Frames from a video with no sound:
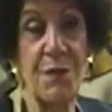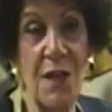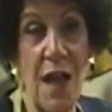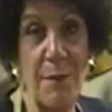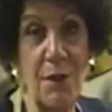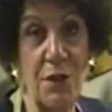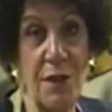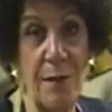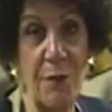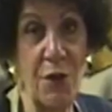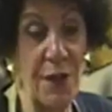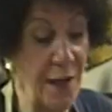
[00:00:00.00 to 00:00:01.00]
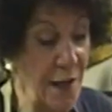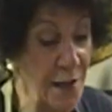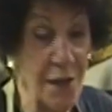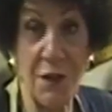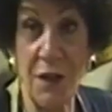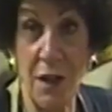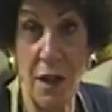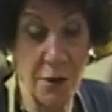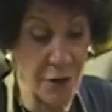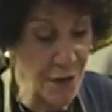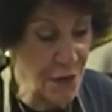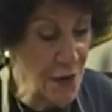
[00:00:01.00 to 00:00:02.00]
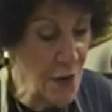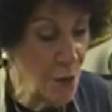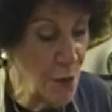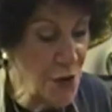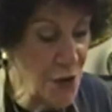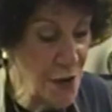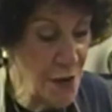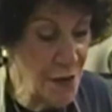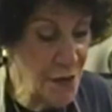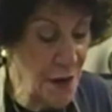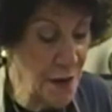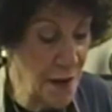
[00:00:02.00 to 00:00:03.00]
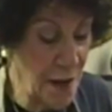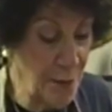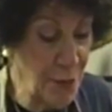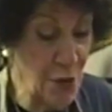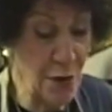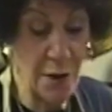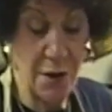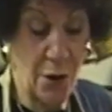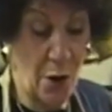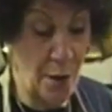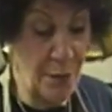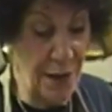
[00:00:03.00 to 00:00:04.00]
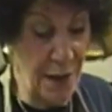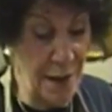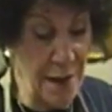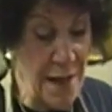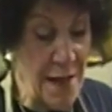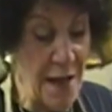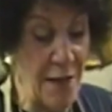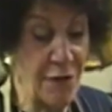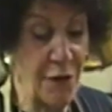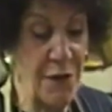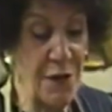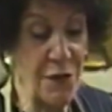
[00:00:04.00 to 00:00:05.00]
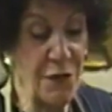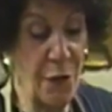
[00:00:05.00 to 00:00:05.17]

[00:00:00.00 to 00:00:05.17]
chemical that I'm going to add is the colorant, which is copper carbonate. And for this